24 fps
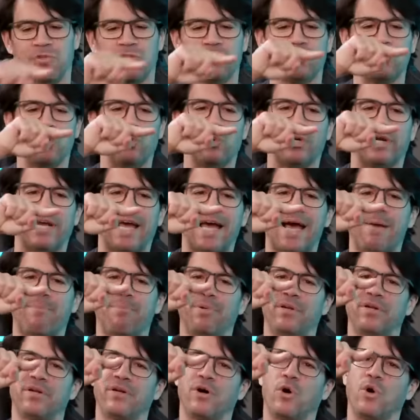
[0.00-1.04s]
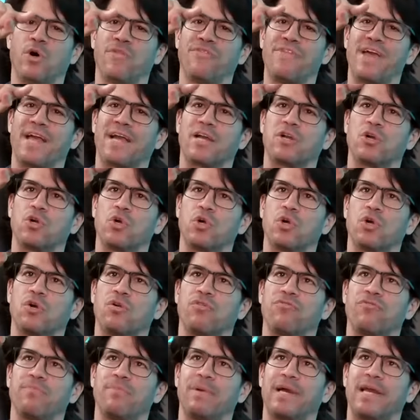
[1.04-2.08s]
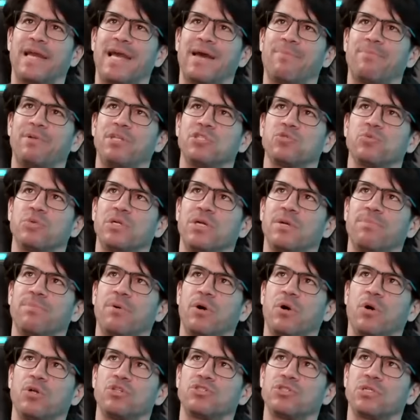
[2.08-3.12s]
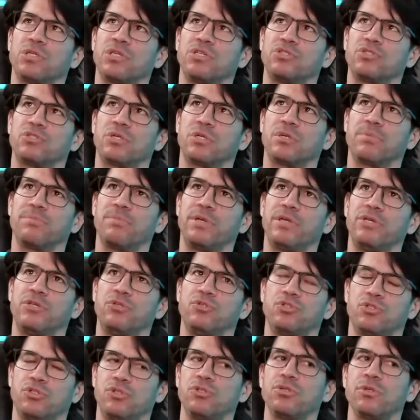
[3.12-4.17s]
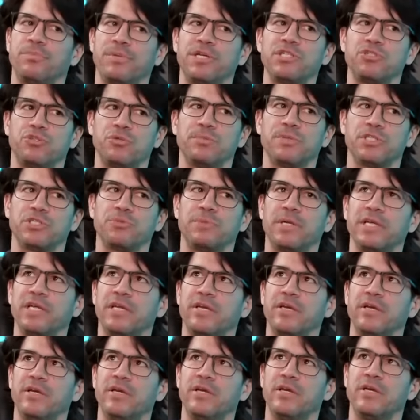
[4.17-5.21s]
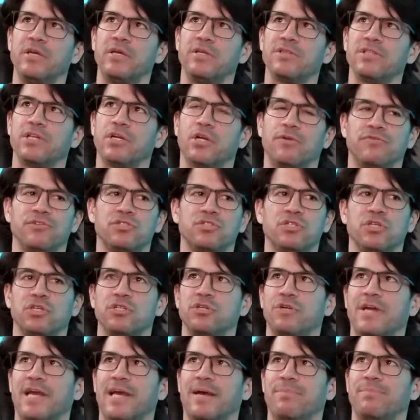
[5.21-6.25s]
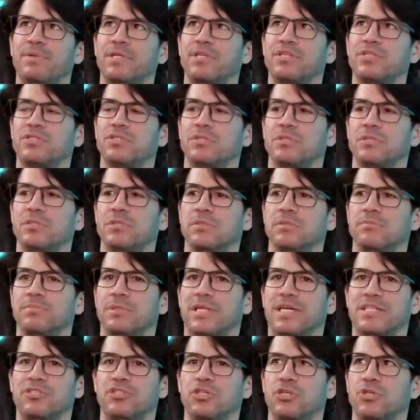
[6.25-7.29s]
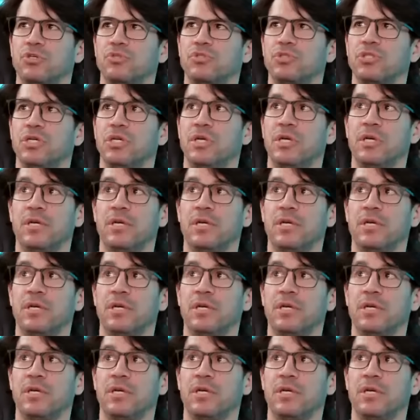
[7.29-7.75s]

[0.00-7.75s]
So what happened on that curve, my happiness went up. All of a sudden, I started to make, you can make too much money. Then all of a sudden, your happiness plateaus.